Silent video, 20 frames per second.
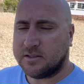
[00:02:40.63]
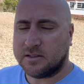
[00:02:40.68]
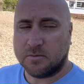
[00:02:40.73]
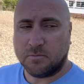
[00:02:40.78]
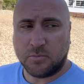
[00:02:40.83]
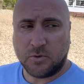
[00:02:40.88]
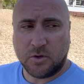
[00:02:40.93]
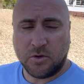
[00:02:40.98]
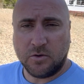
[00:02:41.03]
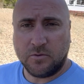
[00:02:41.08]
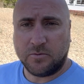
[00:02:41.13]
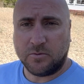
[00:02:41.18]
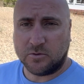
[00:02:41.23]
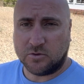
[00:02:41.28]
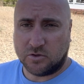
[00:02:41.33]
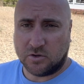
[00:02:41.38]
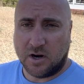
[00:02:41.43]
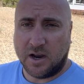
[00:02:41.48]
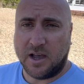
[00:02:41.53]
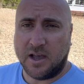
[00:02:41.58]
a beautiful
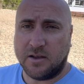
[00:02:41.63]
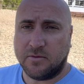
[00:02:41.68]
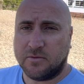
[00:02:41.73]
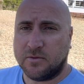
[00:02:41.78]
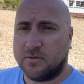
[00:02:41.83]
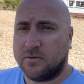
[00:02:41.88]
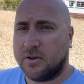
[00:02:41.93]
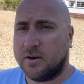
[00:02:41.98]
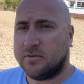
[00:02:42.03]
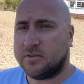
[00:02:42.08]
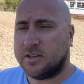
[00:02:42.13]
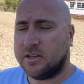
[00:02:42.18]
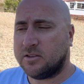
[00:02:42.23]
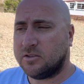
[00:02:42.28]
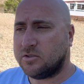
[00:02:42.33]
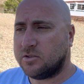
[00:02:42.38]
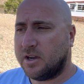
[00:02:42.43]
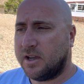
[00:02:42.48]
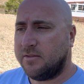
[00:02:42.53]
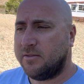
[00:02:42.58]
drive. If you ever take the
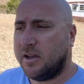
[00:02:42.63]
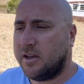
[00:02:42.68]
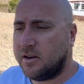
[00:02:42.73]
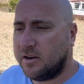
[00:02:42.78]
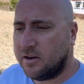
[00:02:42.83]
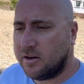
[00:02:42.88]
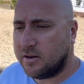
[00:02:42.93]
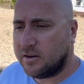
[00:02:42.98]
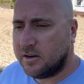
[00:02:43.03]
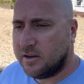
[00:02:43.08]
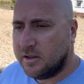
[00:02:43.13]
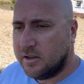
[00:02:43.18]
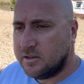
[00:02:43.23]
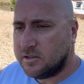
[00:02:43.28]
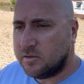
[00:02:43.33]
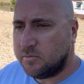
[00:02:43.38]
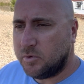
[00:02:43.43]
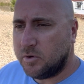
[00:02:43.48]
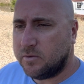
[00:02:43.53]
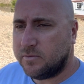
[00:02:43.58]
drive out here,
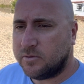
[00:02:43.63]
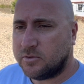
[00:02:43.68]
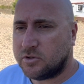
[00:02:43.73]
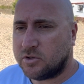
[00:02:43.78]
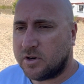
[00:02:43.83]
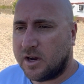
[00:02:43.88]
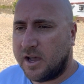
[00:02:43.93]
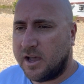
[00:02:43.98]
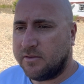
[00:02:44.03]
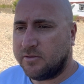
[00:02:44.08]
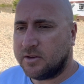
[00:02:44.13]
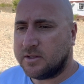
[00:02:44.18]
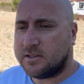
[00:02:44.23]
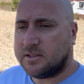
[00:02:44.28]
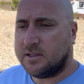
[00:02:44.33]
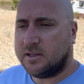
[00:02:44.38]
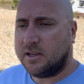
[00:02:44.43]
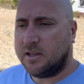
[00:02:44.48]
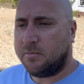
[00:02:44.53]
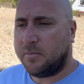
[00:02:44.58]
it's a beautiful drive on a
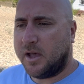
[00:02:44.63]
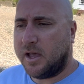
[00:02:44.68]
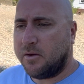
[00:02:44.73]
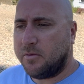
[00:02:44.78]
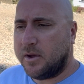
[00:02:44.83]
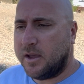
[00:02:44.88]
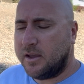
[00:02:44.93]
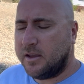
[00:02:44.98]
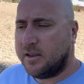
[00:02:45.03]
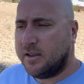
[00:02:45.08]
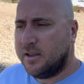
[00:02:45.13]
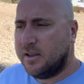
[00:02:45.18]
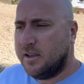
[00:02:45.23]
scenic byway.